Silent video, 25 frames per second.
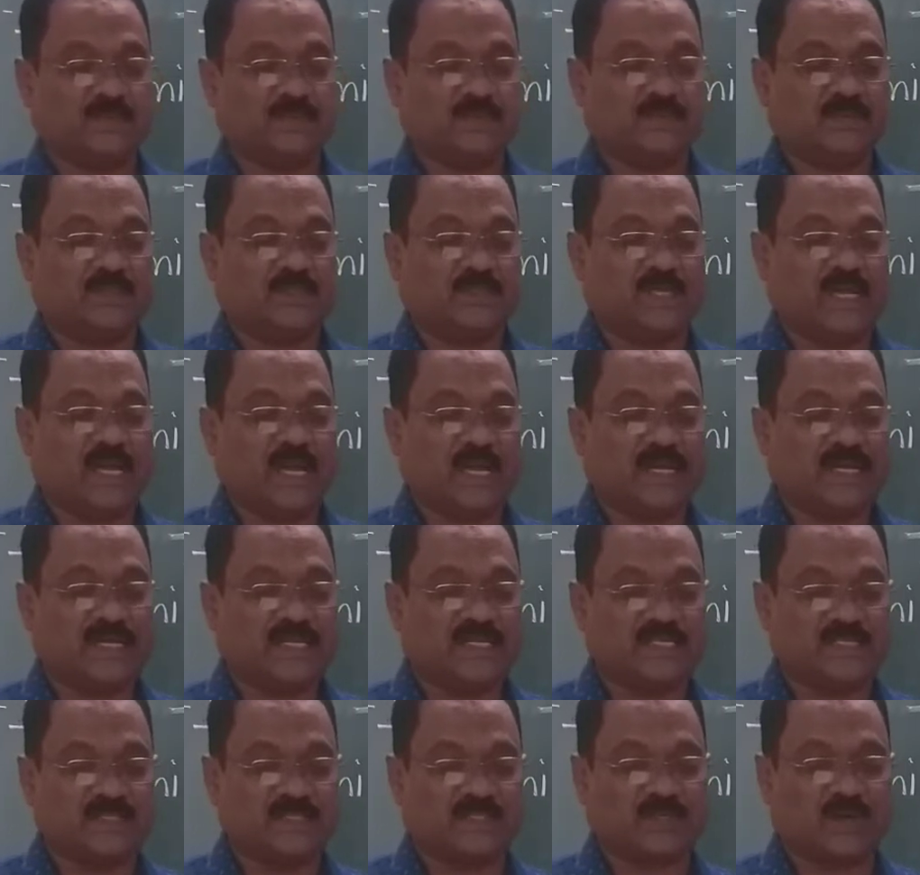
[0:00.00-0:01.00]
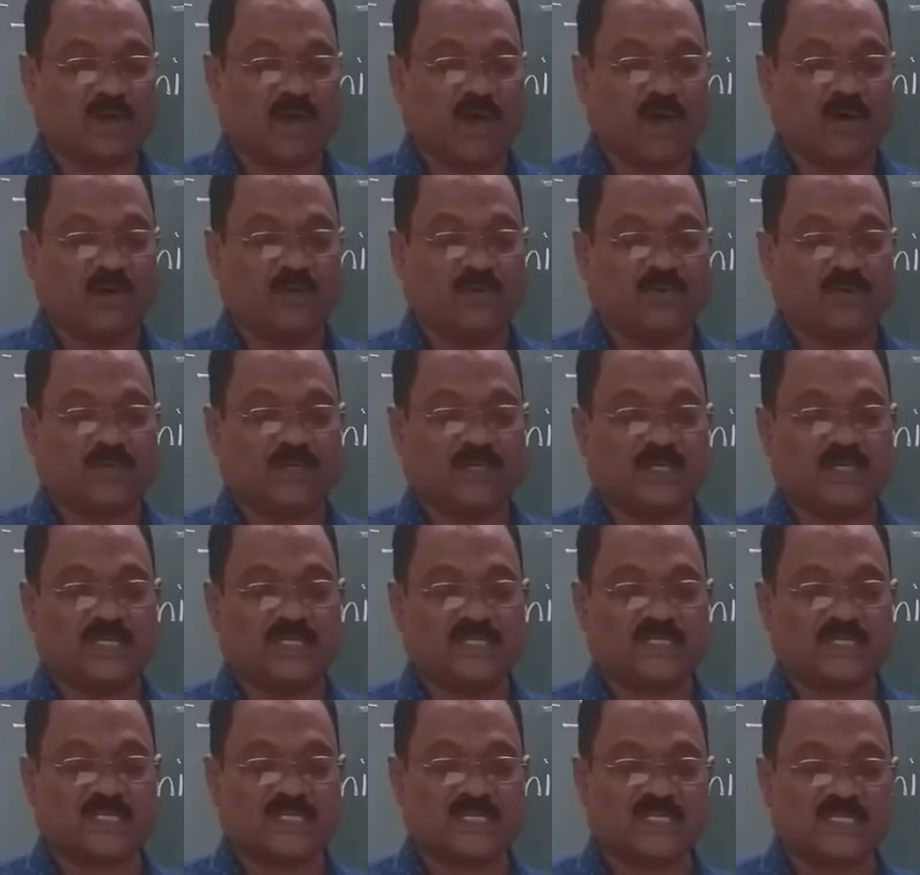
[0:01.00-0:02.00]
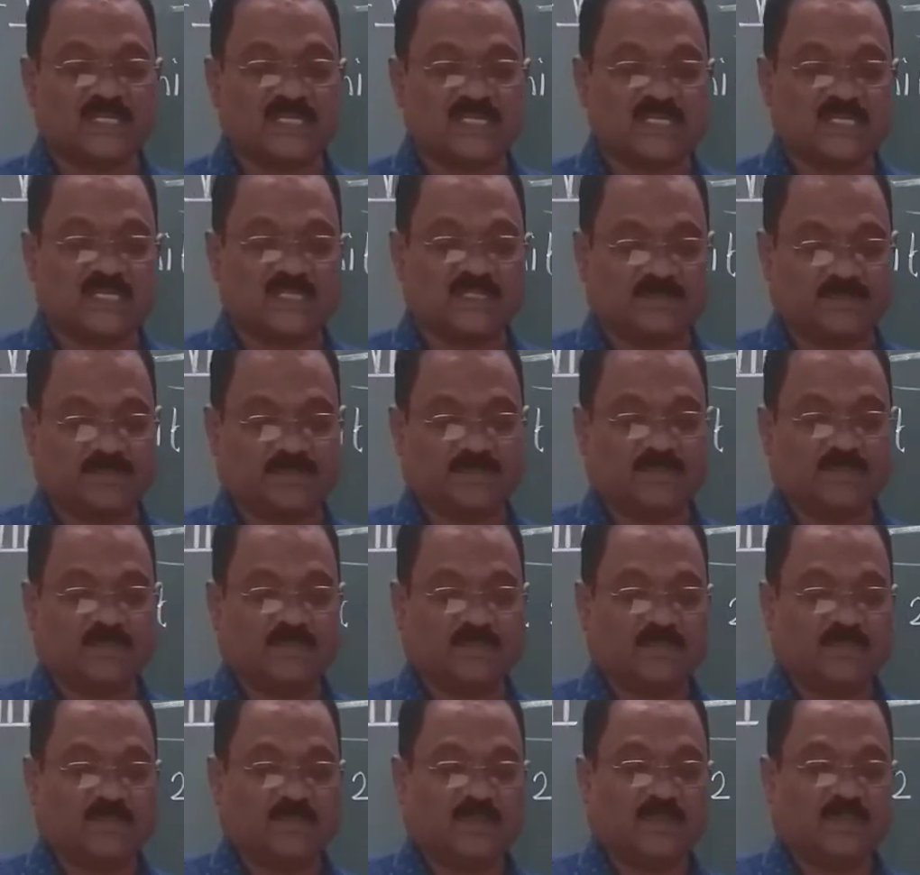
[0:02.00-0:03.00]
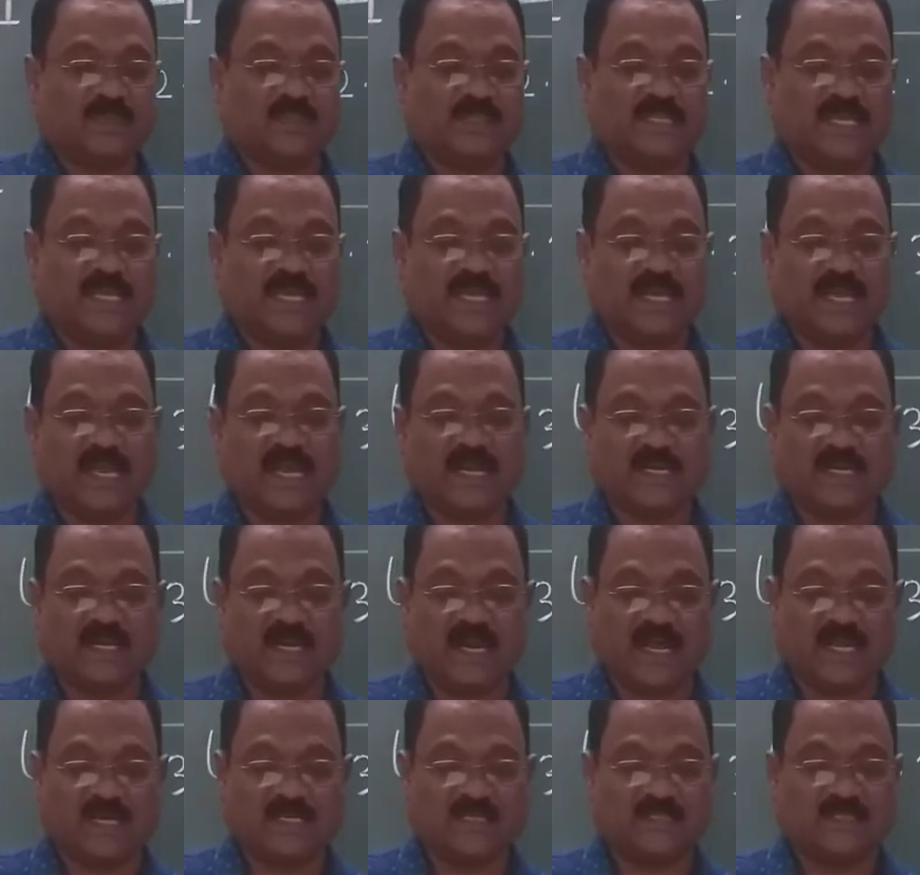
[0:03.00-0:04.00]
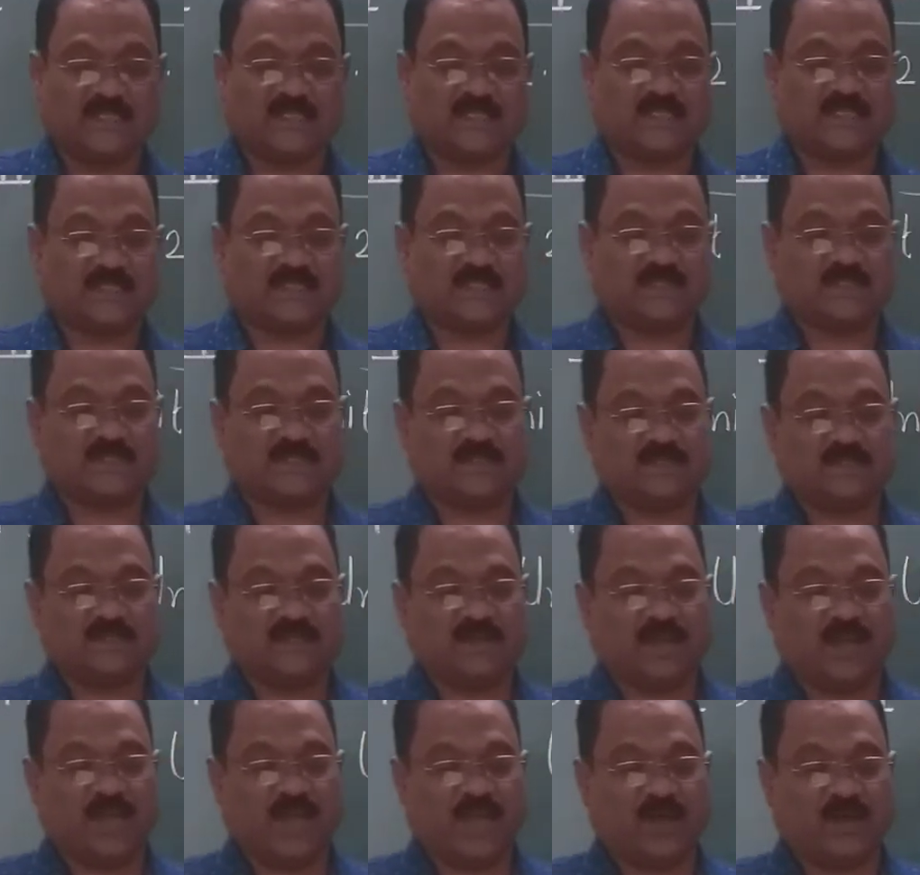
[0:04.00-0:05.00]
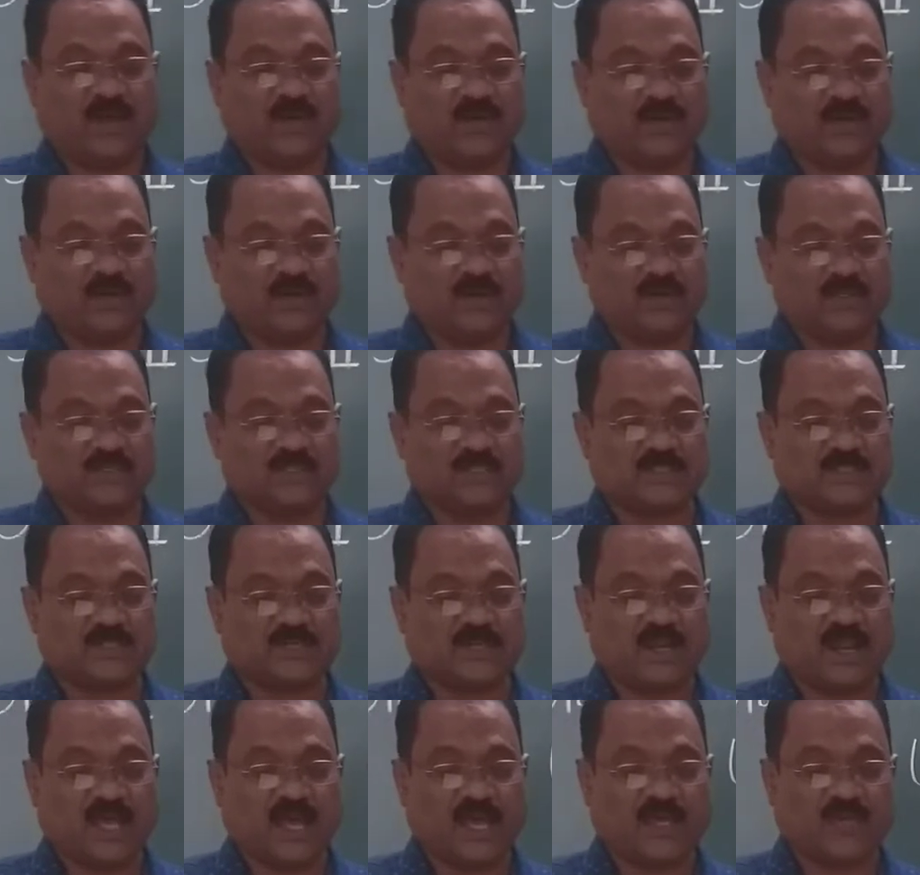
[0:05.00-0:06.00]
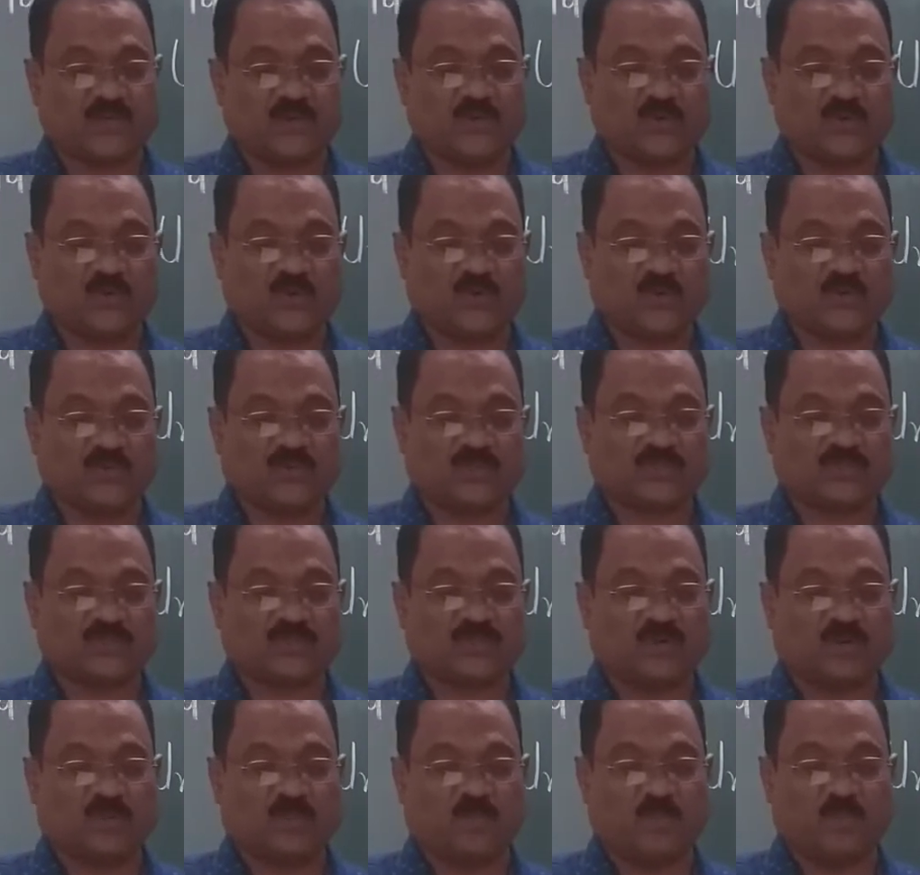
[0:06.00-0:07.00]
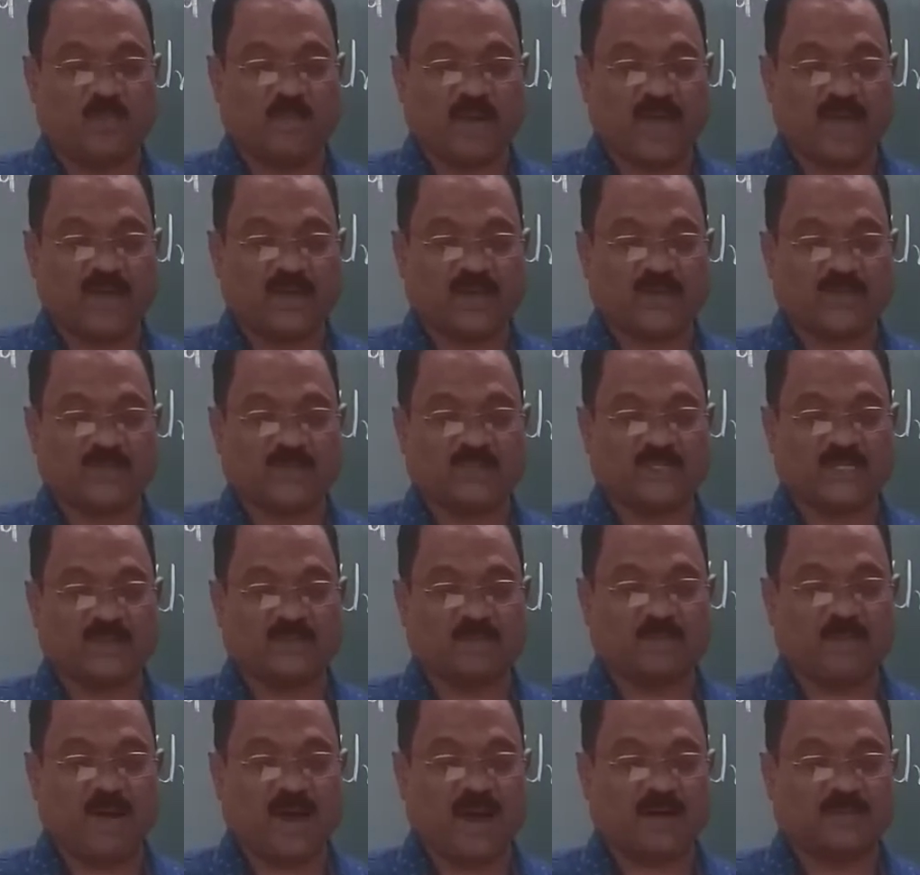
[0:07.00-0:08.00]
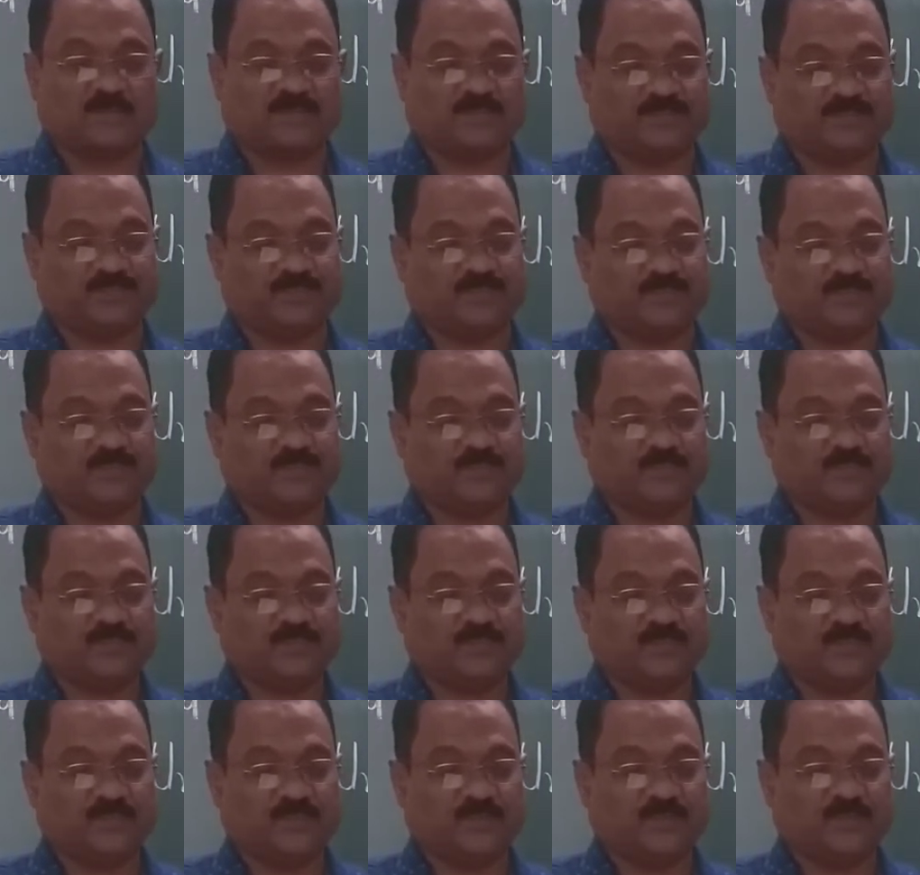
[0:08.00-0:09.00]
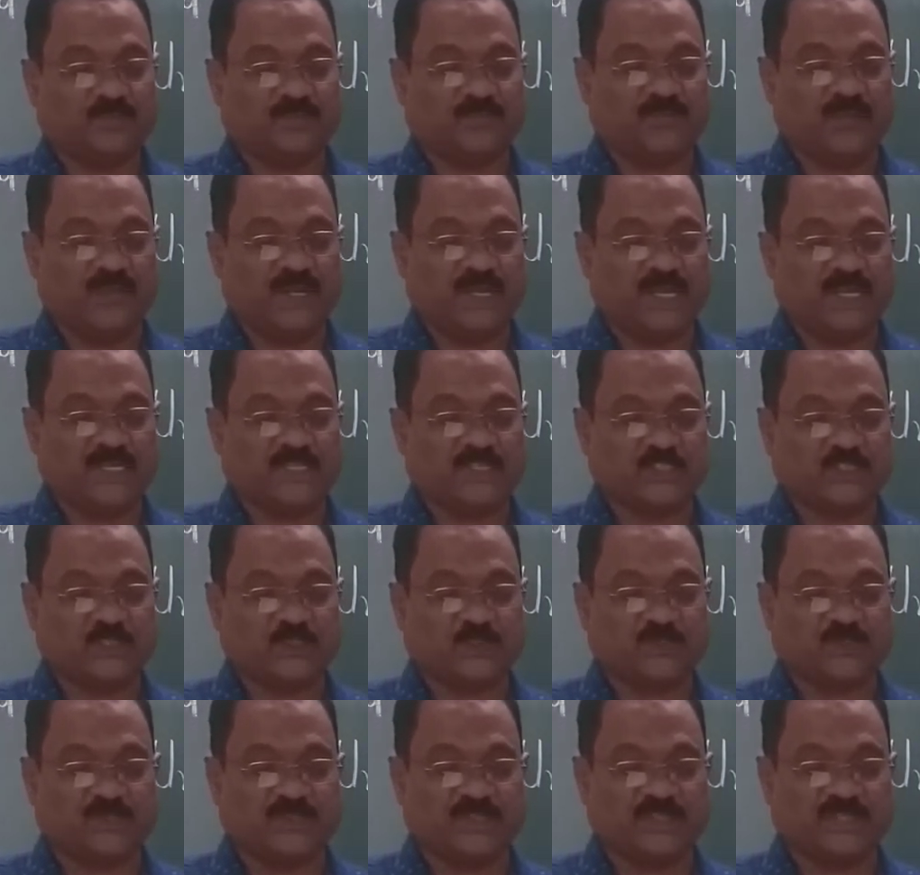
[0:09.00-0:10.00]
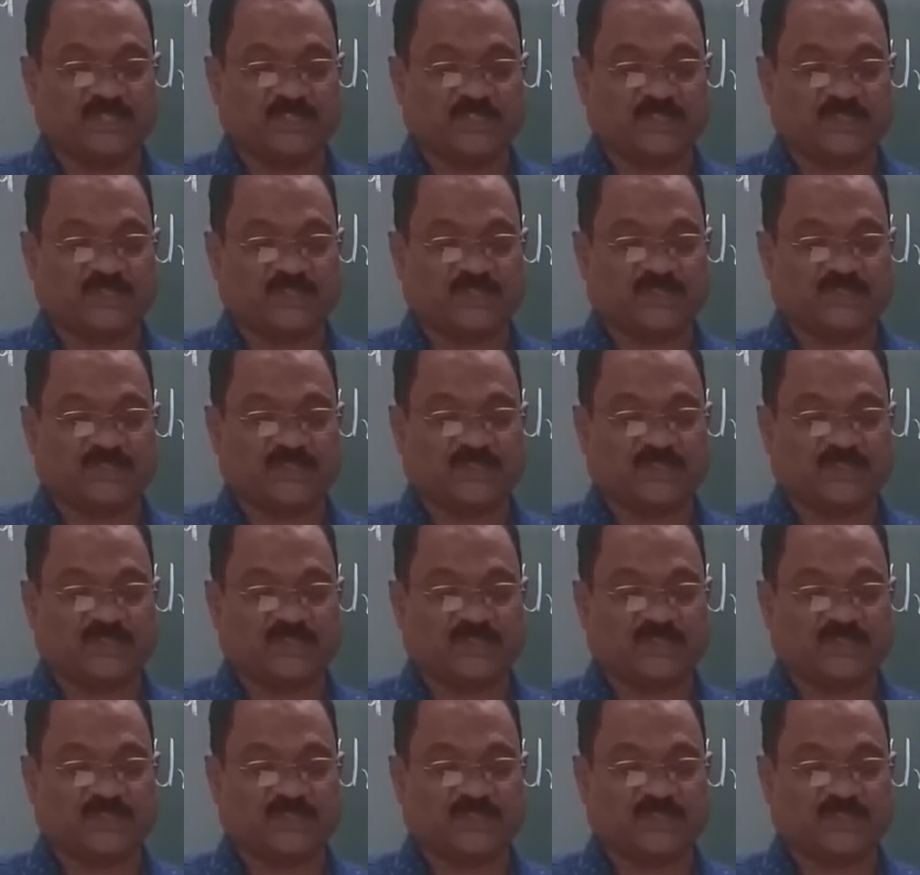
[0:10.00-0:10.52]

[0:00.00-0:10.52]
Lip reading: The jackal's howl is heard there at night. Across lie groves of mangoes and palm. The village trees